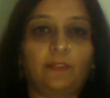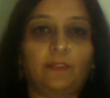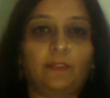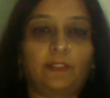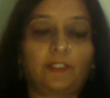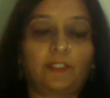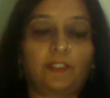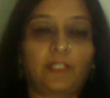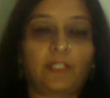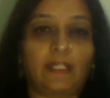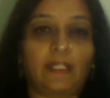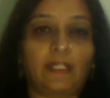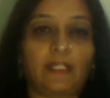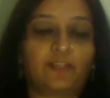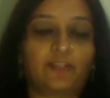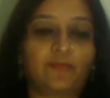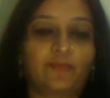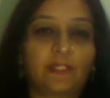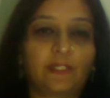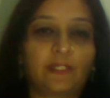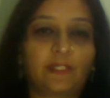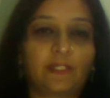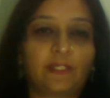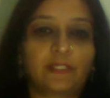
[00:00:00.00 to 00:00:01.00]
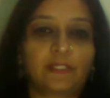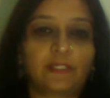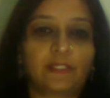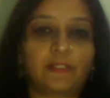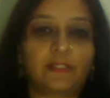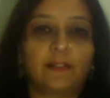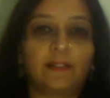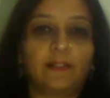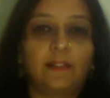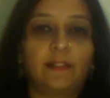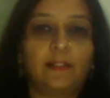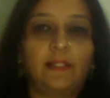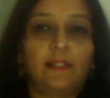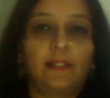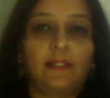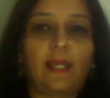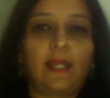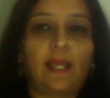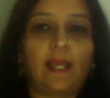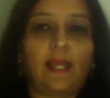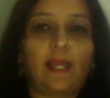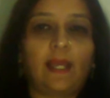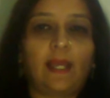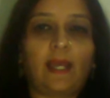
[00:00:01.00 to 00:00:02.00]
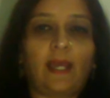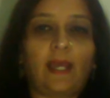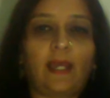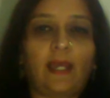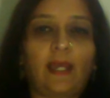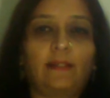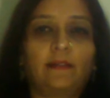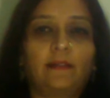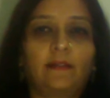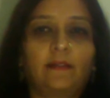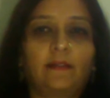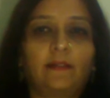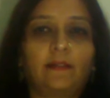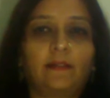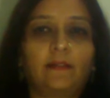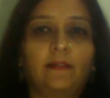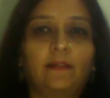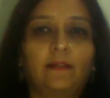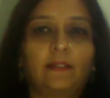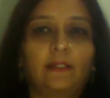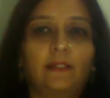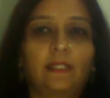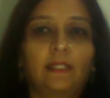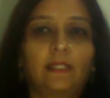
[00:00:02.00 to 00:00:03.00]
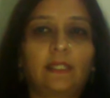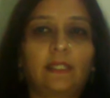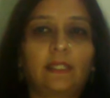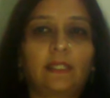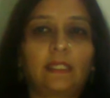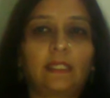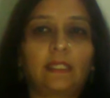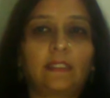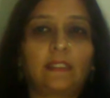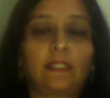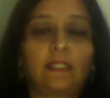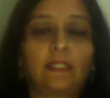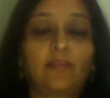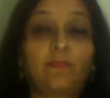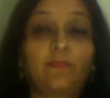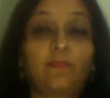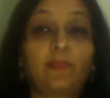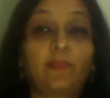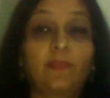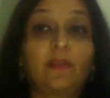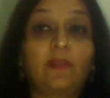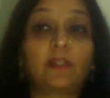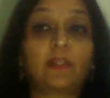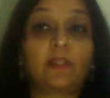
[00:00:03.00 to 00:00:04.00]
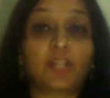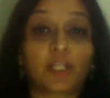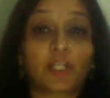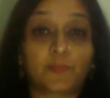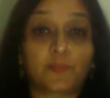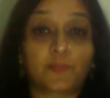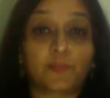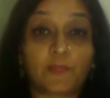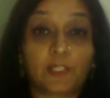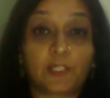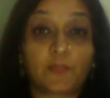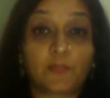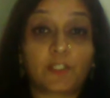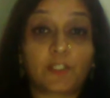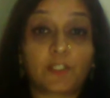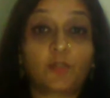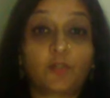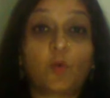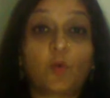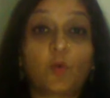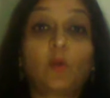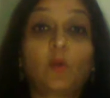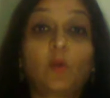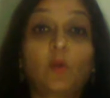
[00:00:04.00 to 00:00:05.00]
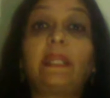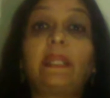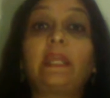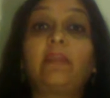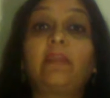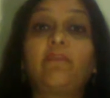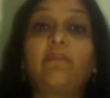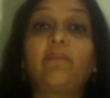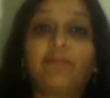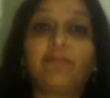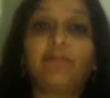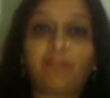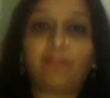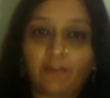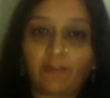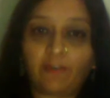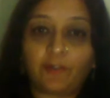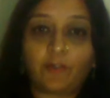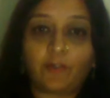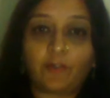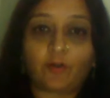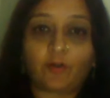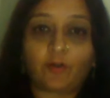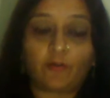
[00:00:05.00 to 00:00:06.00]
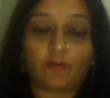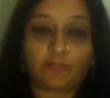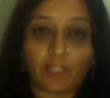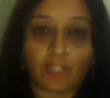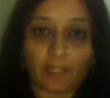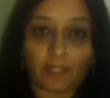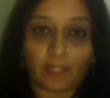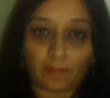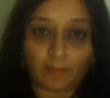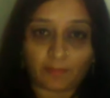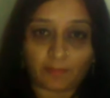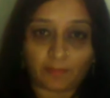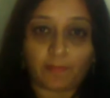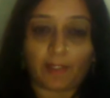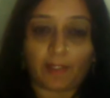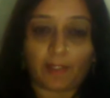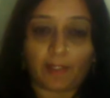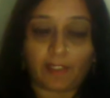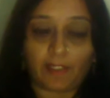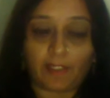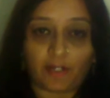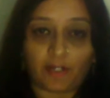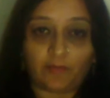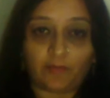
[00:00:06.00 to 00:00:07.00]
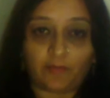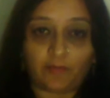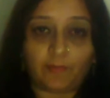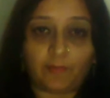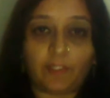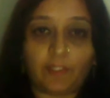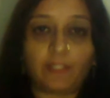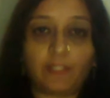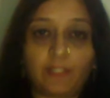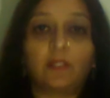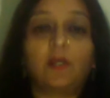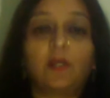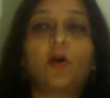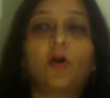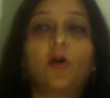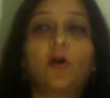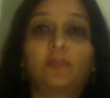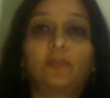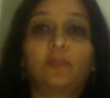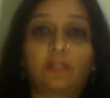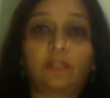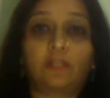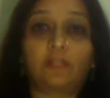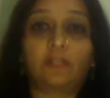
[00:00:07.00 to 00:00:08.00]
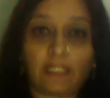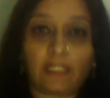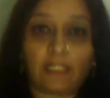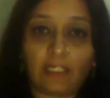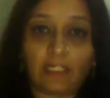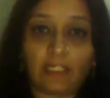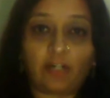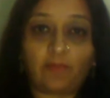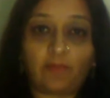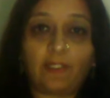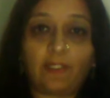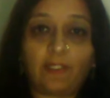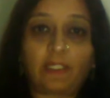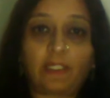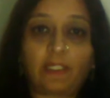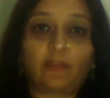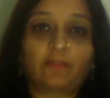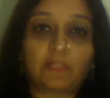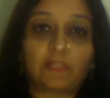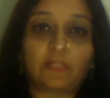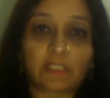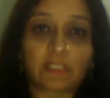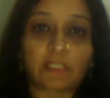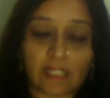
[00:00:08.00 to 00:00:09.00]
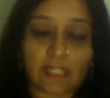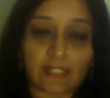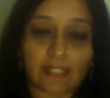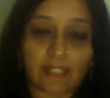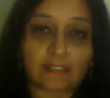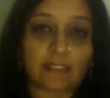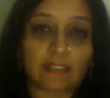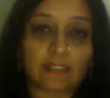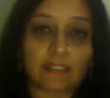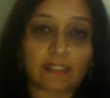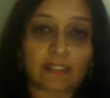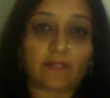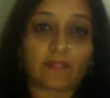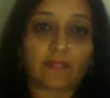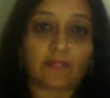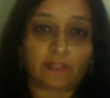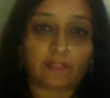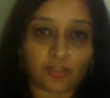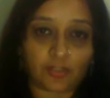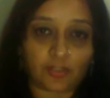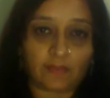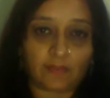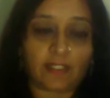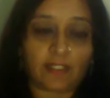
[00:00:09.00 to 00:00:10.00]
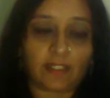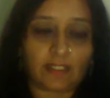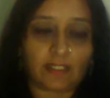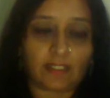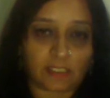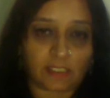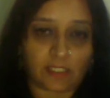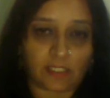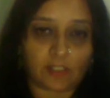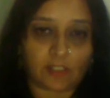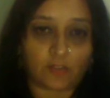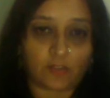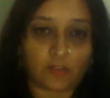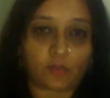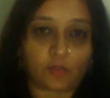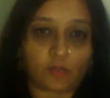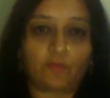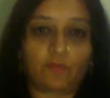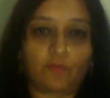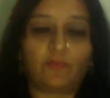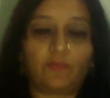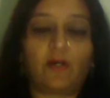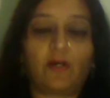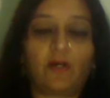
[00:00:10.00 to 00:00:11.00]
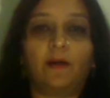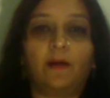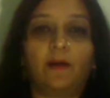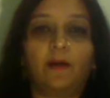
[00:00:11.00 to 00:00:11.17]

Delhi Chief Minister, and there have been judgments which are totally in favor of the Aam Aadmi Party government, of the Delhi government, and of the stance that Arvind Kejriwal has taken so far.